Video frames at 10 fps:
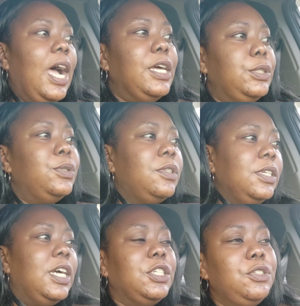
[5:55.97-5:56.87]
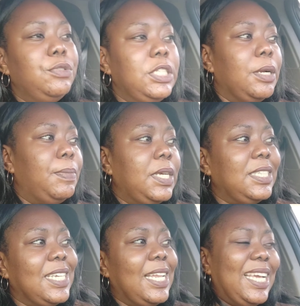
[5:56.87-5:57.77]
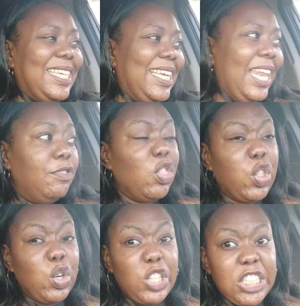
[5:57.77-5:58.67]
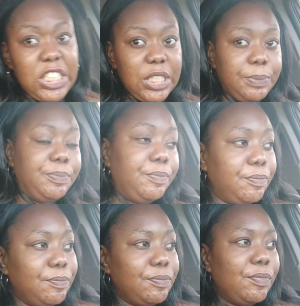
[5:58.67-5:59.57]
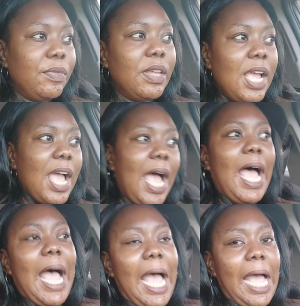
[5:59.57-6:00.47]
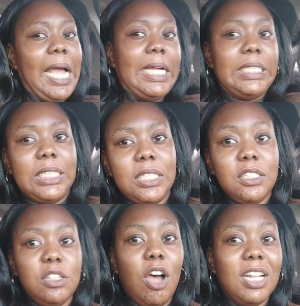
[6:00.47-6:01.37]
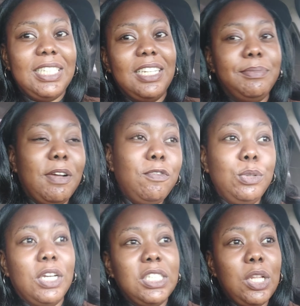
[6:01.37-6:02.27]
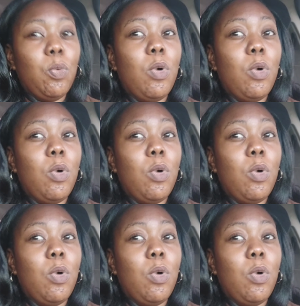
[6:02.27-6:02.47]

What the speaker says: I don't think I should reach a place at like 11:30 and not get my food until